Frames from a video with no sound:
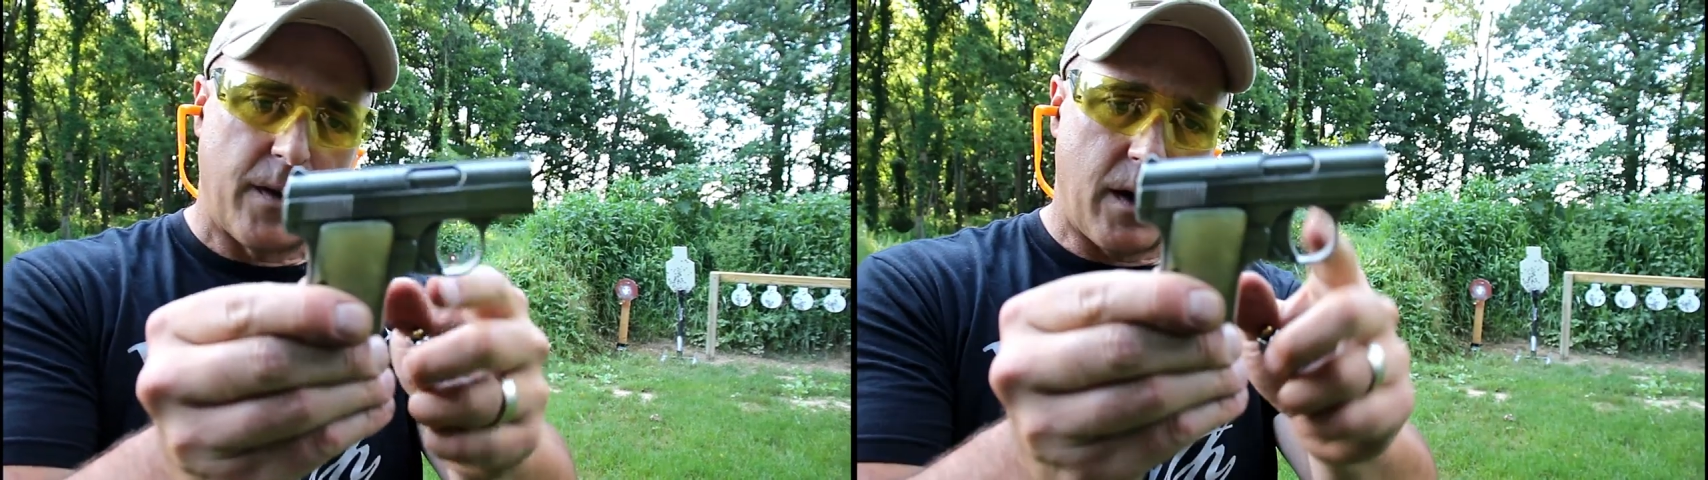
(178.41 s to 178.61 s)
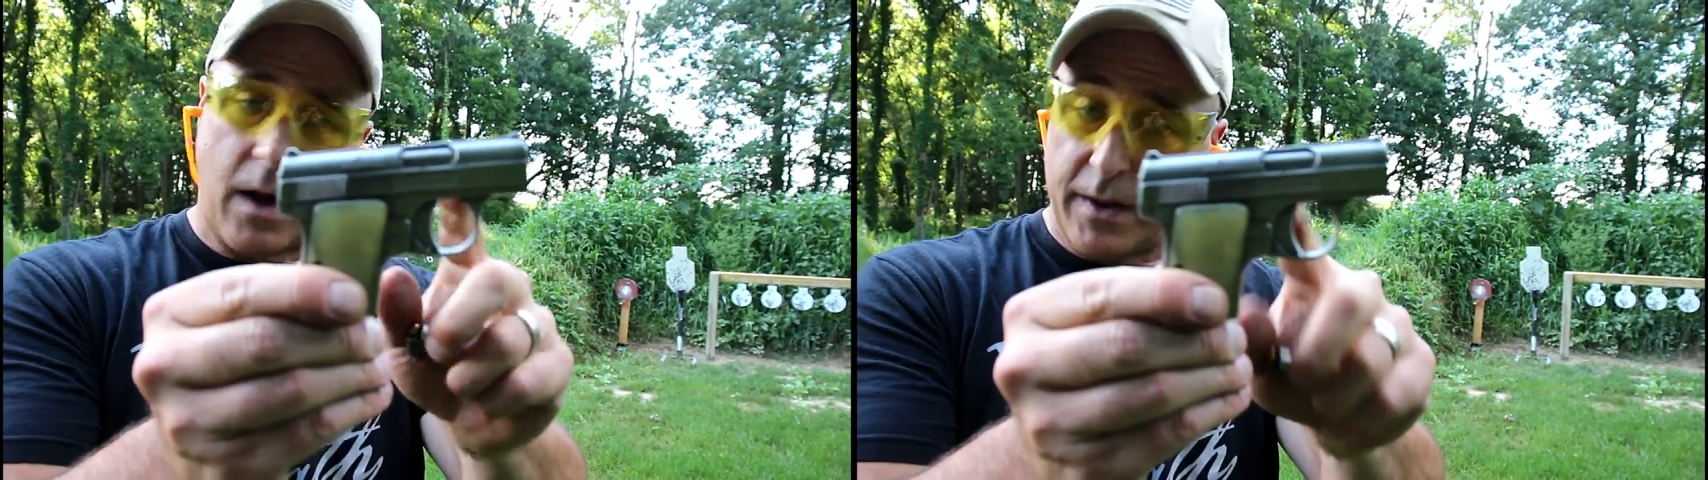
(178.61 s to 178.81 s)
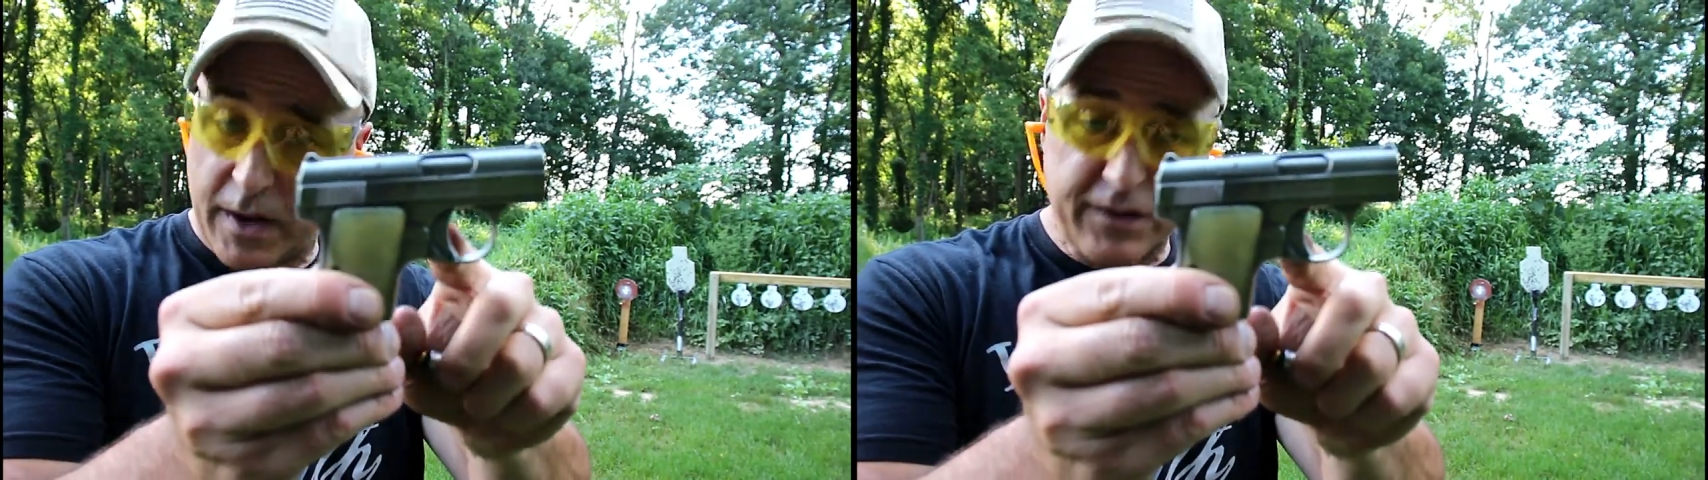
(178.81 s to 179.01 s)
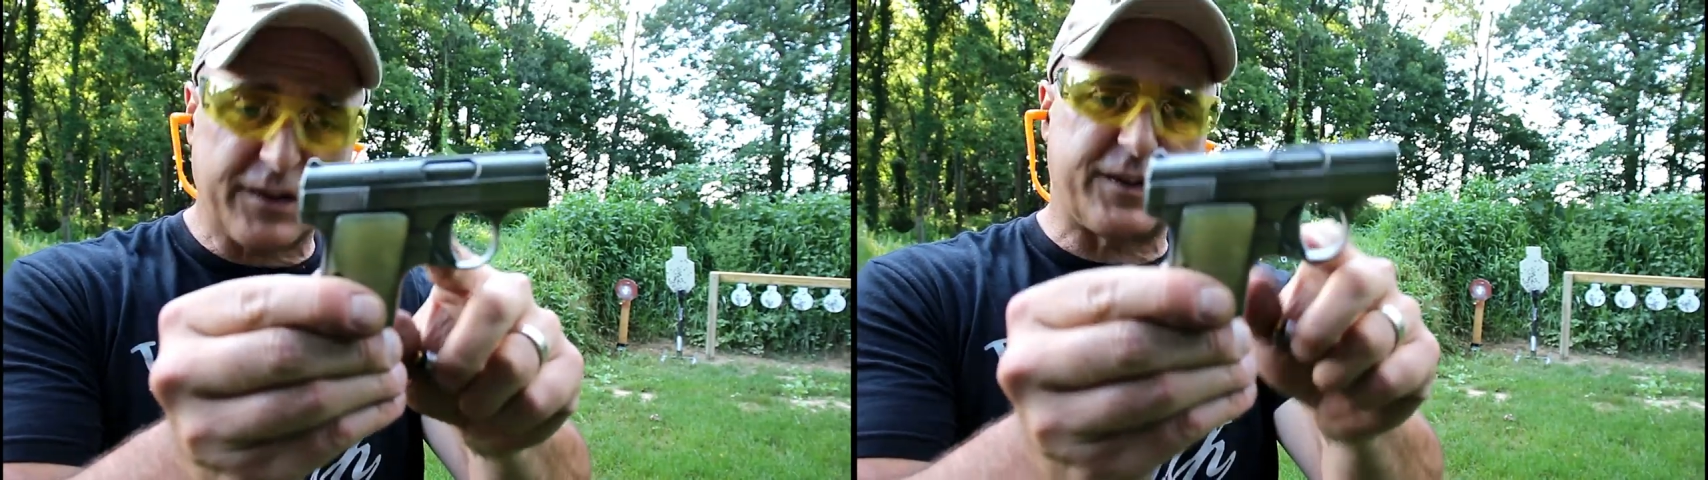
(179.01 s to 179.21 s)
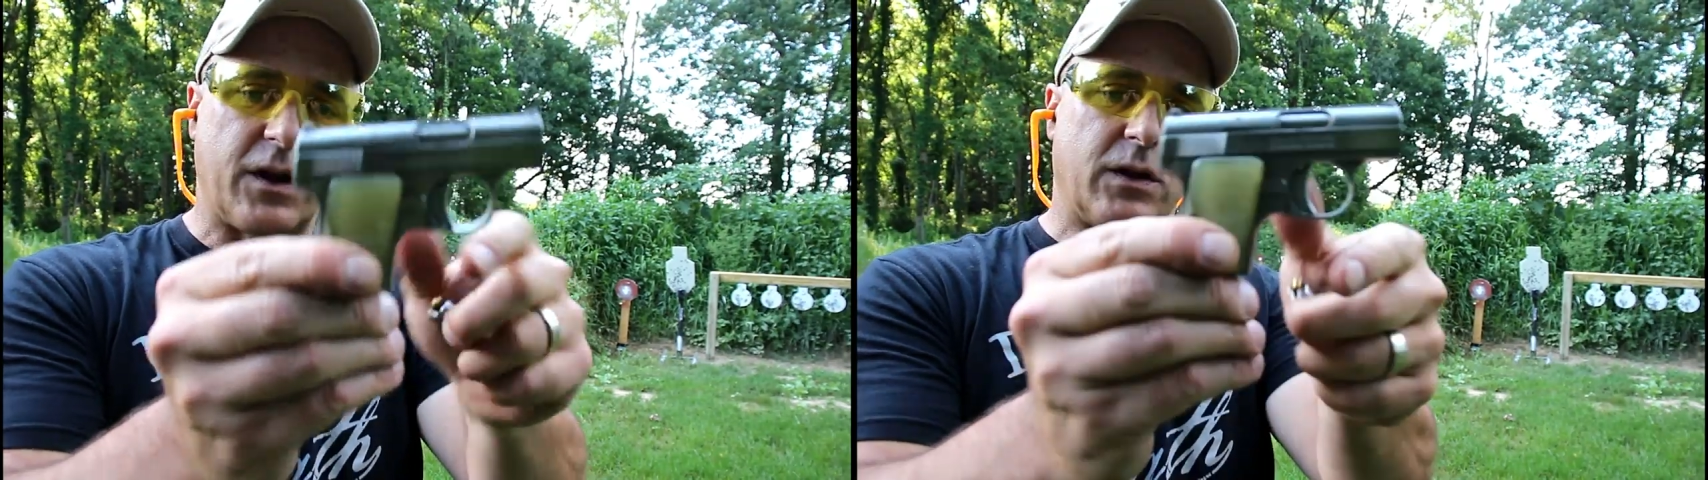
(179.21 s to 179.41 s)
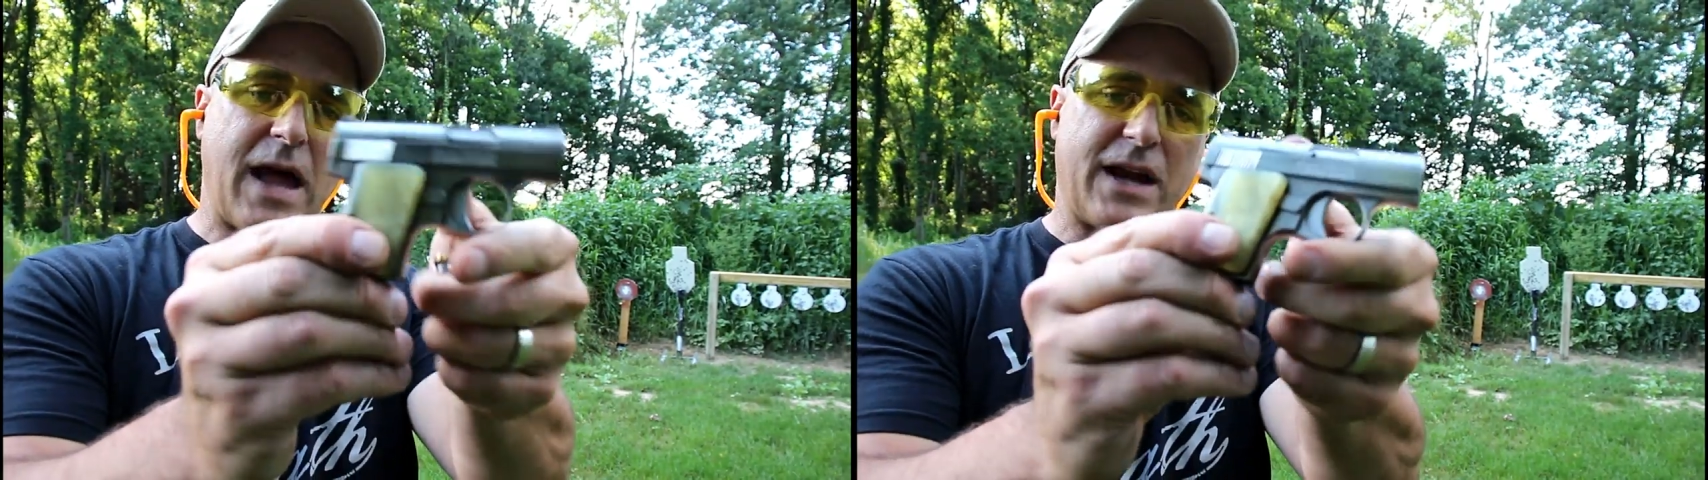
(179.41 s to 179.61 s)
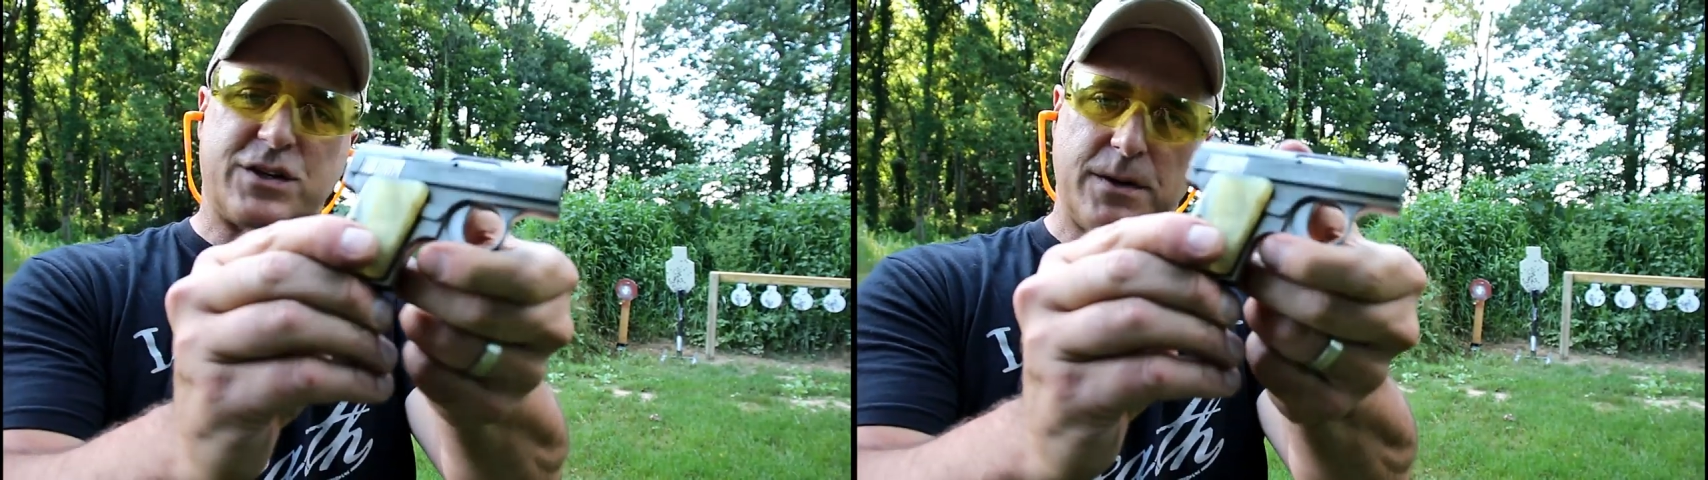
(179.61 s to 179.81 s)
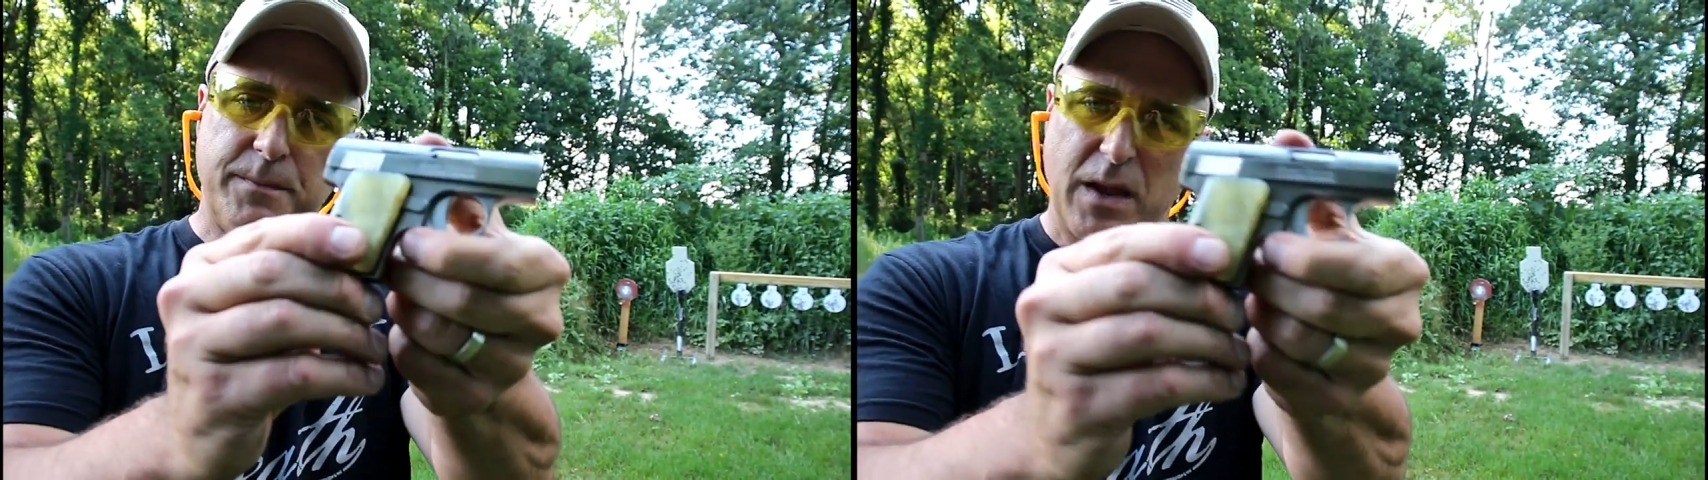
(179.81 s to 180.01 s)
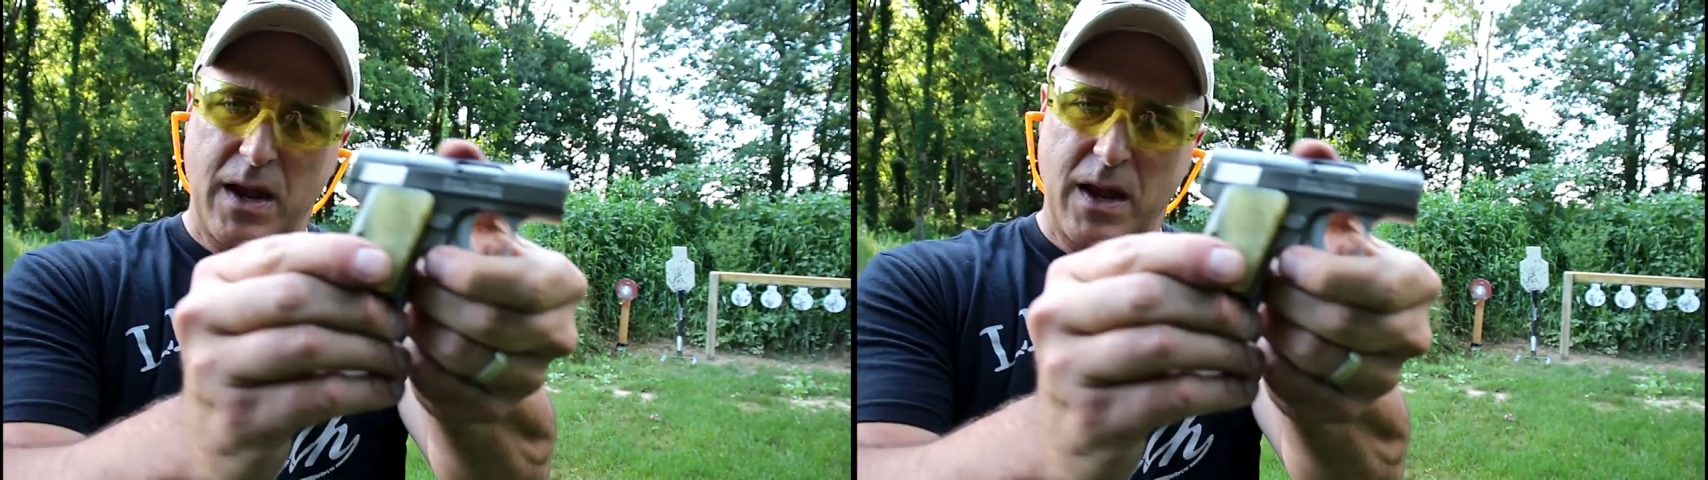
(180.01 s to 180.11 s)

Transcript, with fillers: Uh, it is a single action.